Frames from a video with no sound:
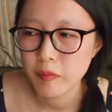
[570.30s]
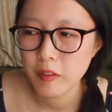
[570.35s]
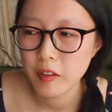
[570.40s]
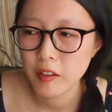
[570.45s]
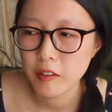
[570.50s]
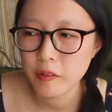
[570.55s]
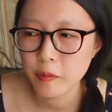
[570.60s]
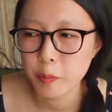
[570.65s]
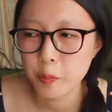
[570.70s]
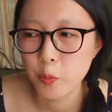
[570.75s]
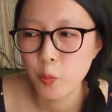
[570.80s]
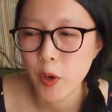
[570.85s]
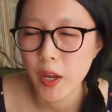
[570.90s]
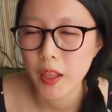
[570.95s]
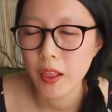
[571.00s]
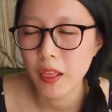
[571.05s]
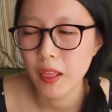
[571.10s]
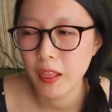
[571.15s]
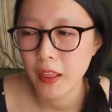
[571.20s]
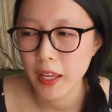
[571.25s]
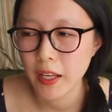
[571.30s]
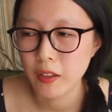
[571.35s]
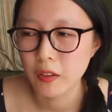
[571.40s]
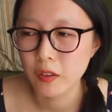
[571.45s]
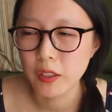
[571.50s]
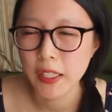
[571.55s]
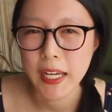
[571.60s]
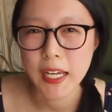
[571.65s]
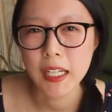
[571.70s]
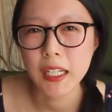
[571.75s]
this like
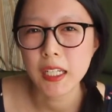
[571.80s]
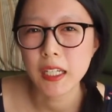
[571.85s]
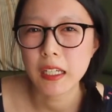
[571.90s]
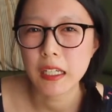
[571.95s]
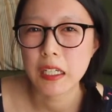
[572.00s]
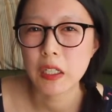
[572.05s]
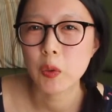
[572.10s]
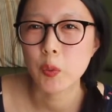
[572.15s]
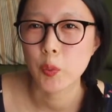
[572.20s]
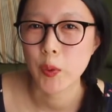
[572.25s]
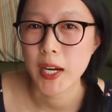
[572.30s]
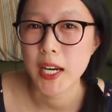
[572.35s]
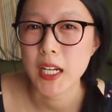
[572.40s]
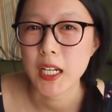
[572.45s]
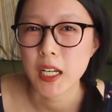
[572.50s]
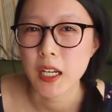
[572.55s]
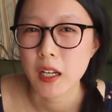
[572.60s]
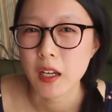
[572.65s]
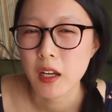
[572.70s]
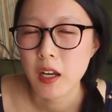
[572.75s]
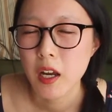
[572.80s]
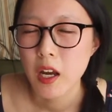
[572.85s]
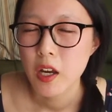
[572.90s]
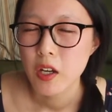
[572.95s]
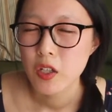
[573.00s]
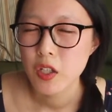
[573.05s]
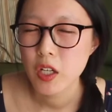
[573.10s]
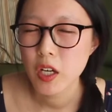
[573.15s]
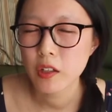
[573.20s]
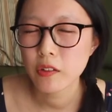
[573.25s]
lady in waiting.
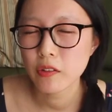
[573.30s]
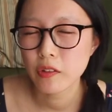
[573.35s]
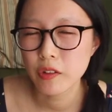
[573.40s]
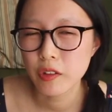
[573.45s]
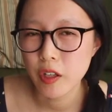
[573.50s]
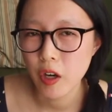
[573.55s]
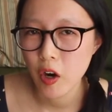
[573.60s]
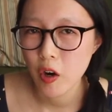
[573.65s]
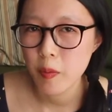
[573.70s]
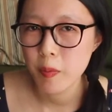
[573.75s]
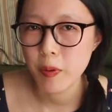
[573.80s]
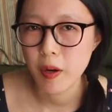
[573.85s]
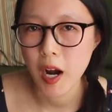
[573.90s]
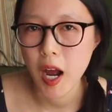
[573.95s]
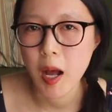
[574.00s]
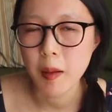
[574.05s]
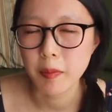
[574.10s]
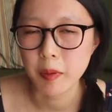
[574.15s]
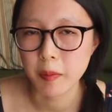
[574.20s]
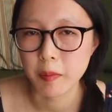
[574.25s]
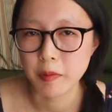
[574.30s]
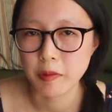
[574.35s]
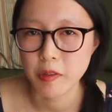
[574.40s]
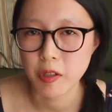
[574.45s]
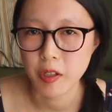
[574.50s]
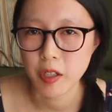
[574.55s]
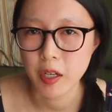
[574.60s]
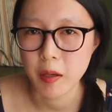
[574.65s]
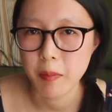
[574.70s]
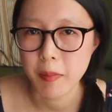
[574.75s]
She has no problems
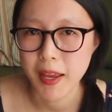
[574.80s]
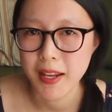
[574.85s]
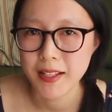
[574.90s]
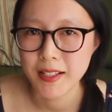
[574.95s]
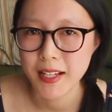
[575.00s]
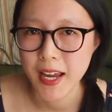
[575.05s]
turning men